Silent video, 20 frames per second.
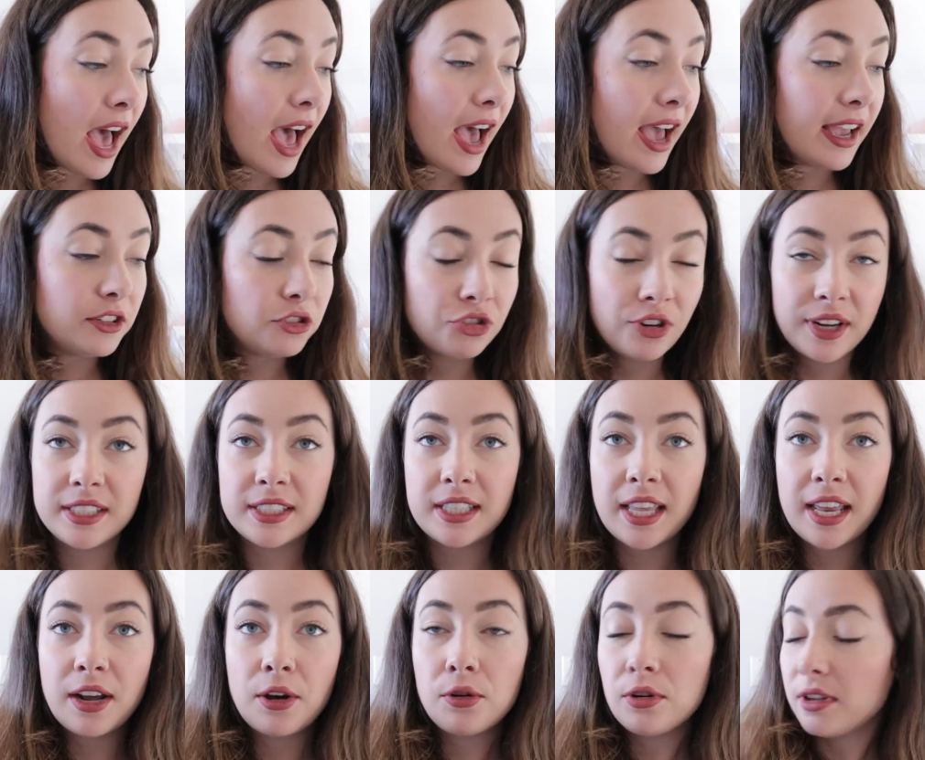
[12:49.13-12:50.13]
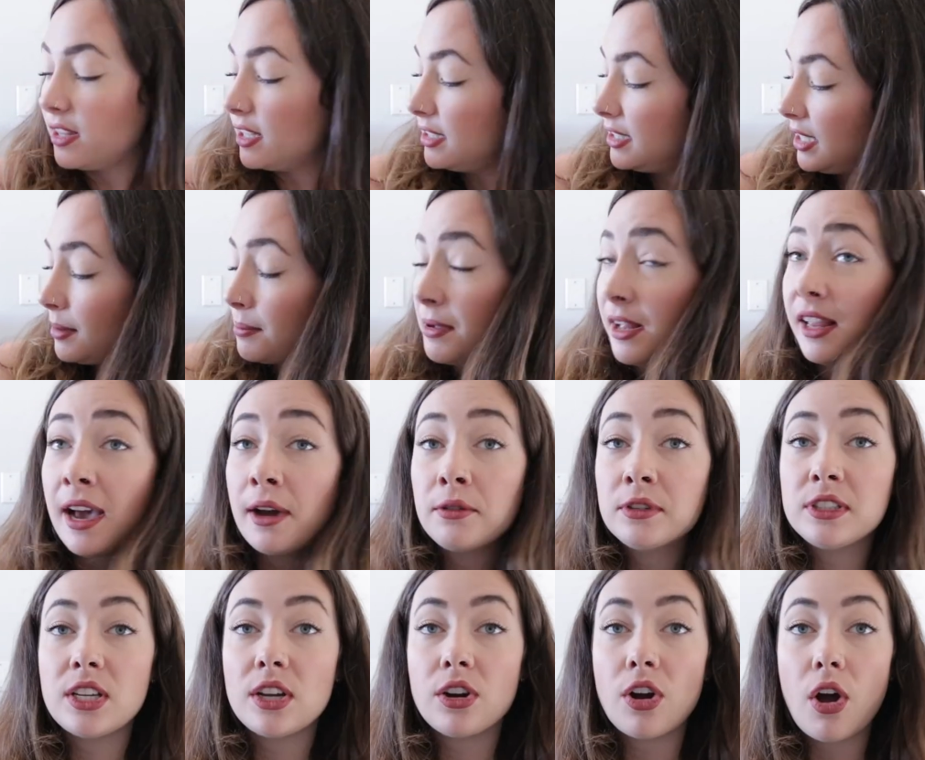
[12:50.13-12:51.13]
I traced that out. The seam
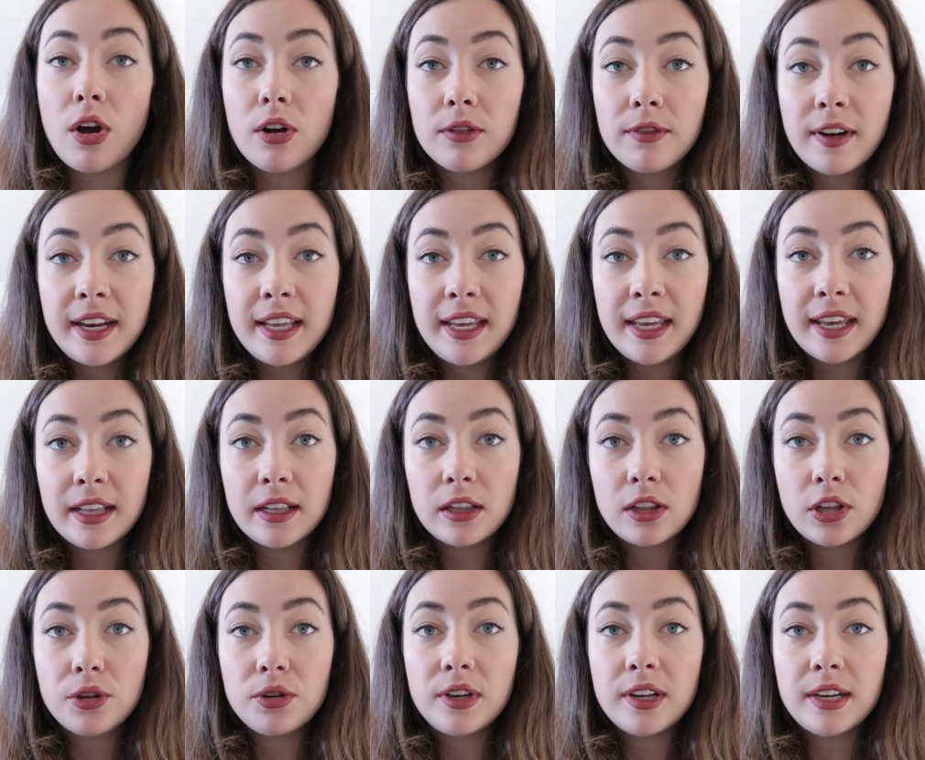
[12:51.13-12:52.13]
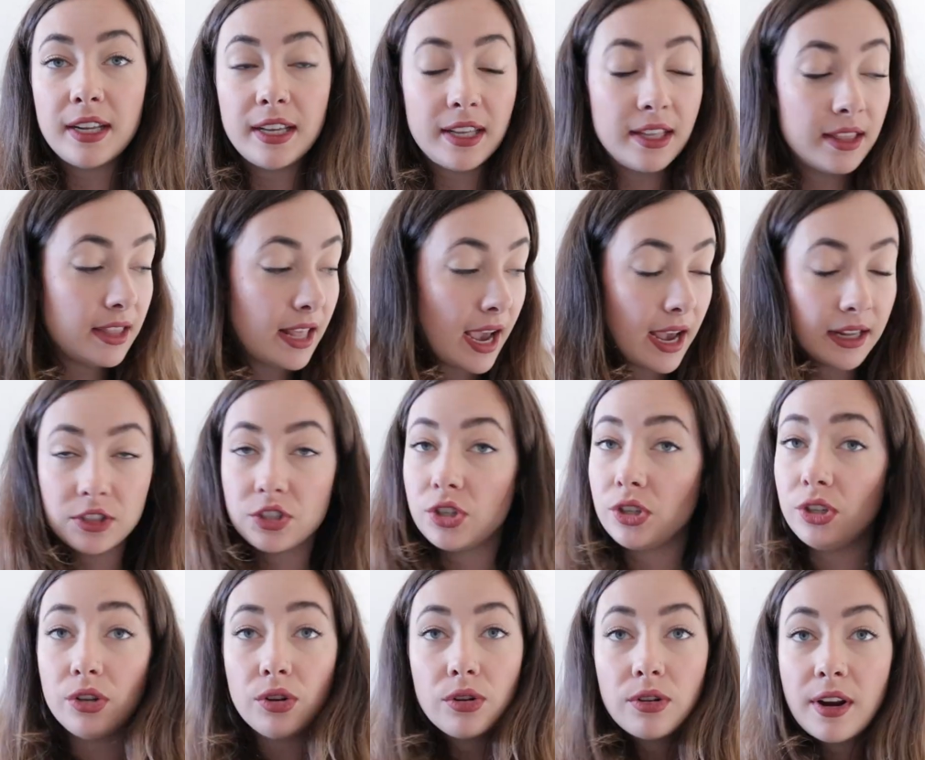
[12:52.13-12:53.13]
allowance are already included in that,
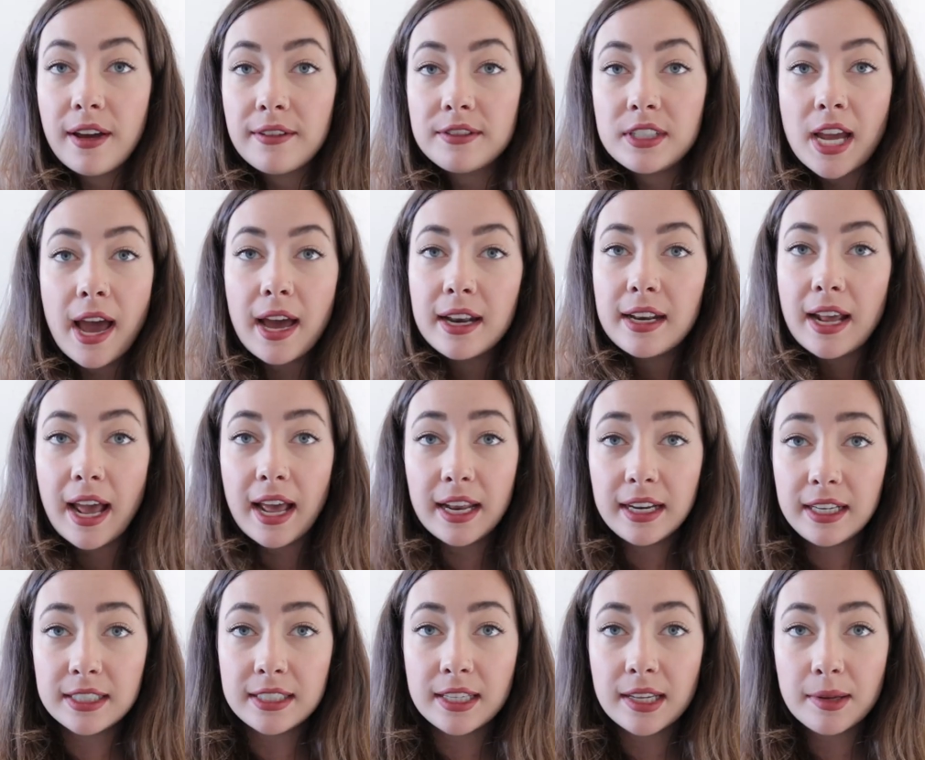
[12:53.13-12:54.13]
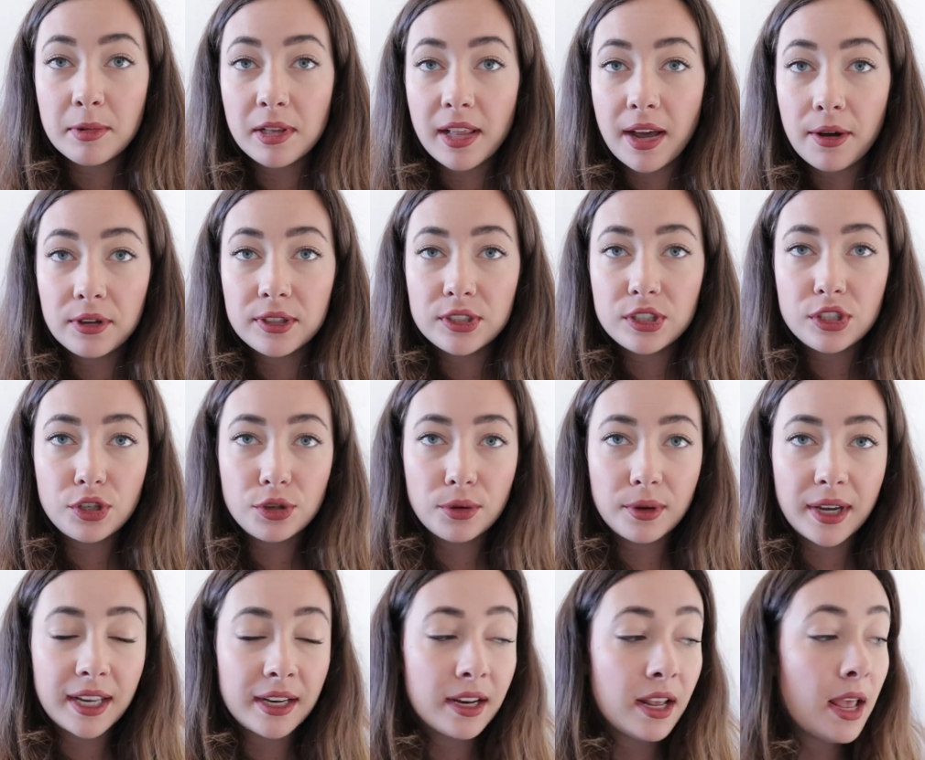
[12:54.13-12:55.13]
so you don't have to add any seam allowance
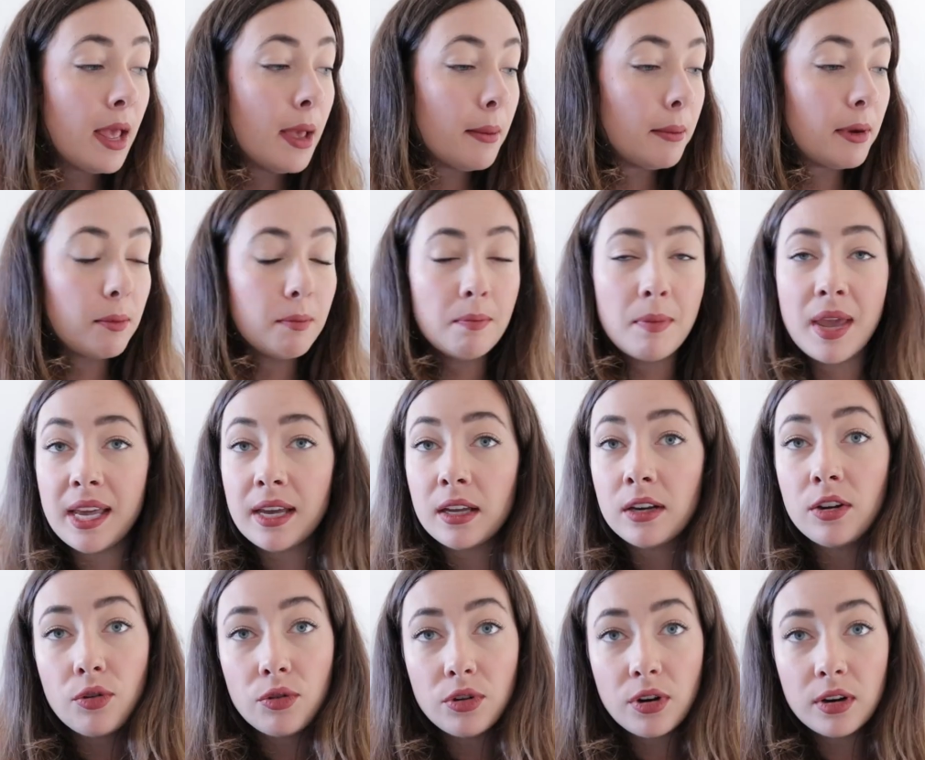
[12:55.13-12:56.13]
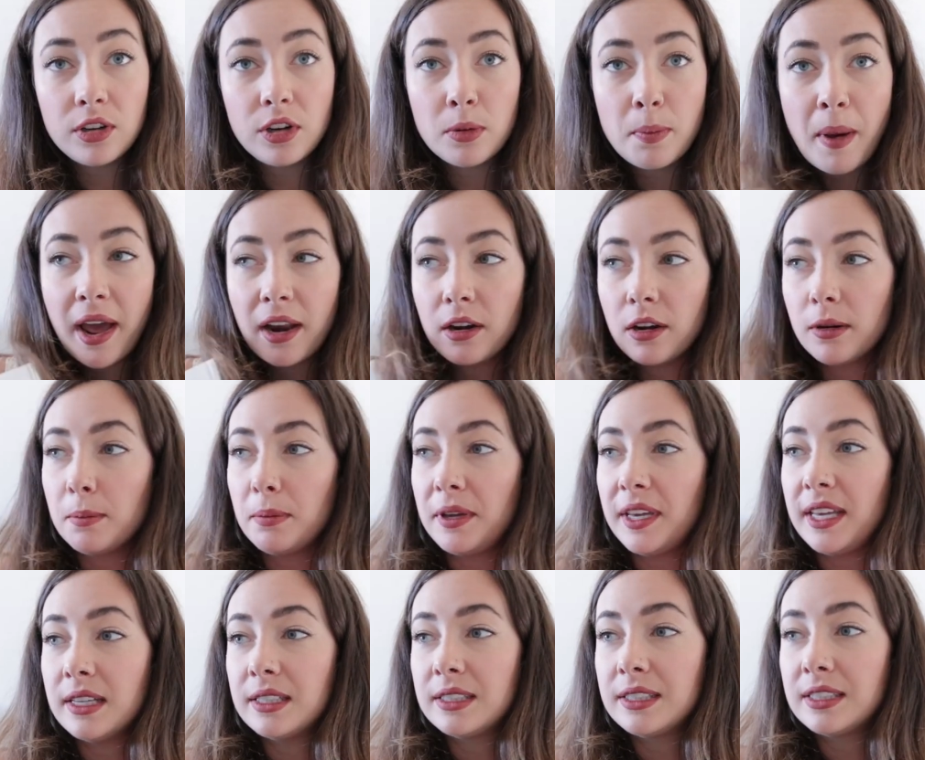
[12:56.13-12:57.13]
to it, but make a note on your pattern
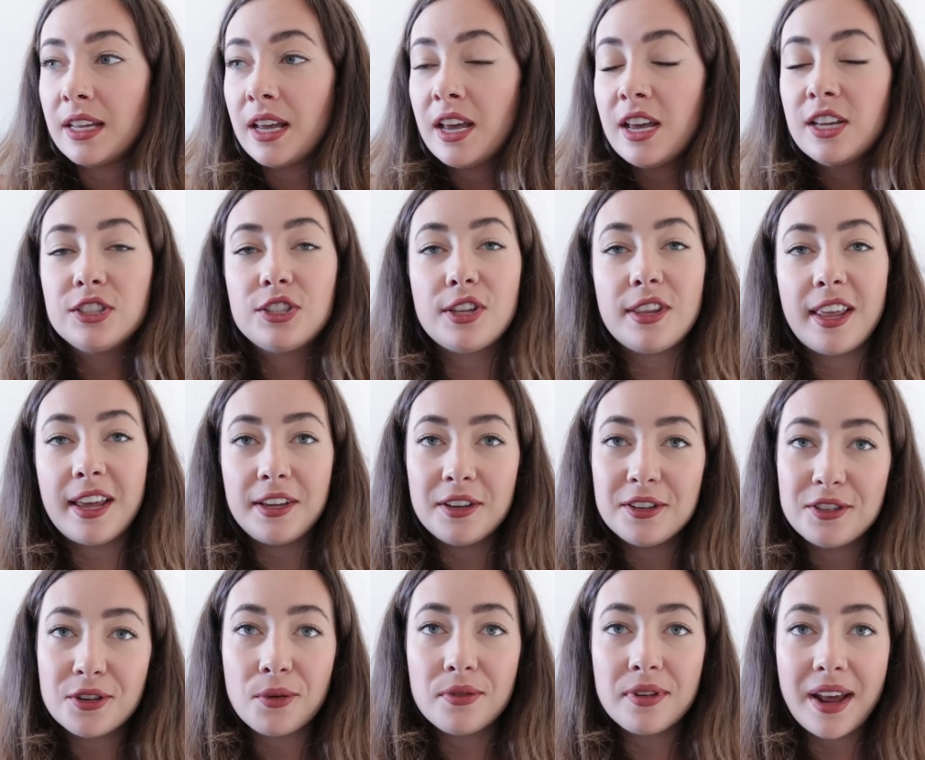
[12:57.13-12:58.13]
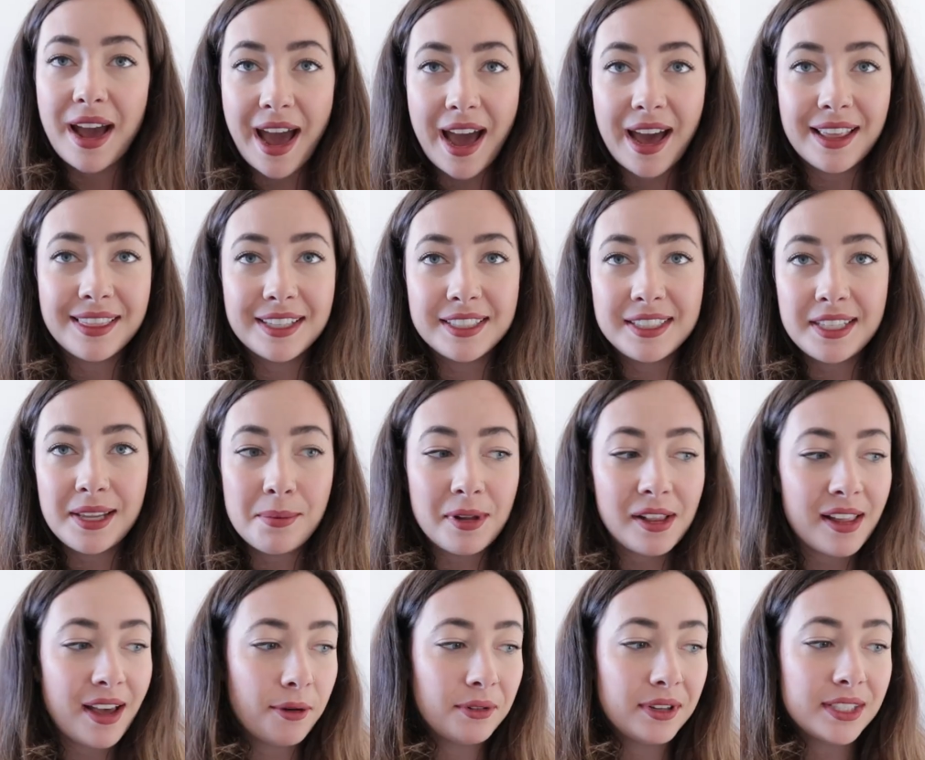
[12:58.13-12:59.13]
piece so that you don't add the seam
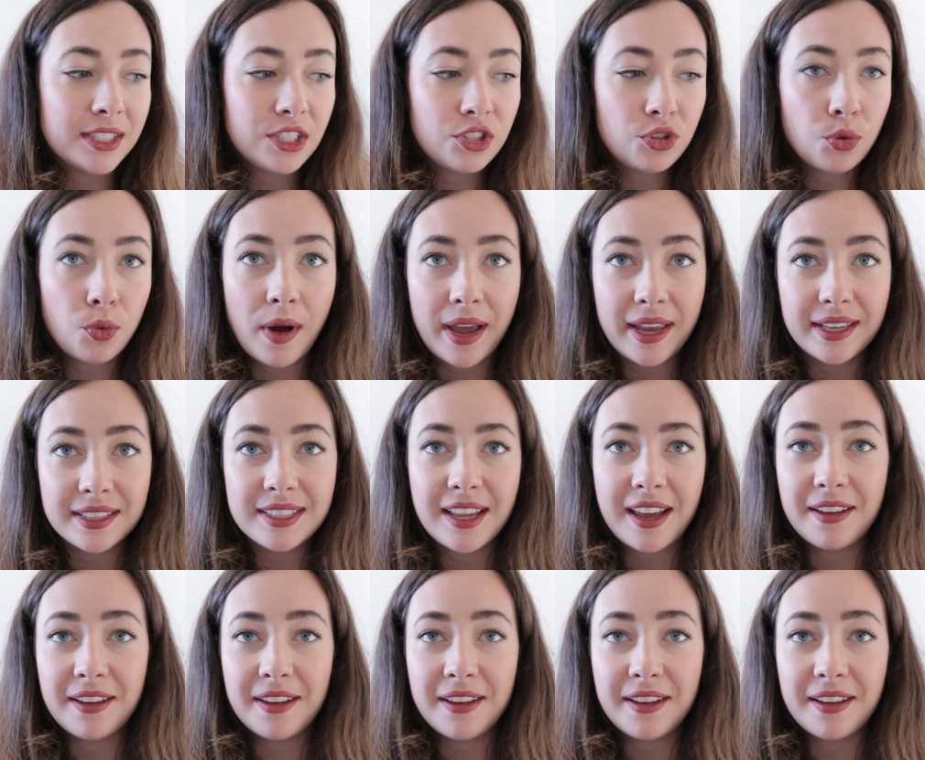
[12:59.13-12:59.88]
allowance twice.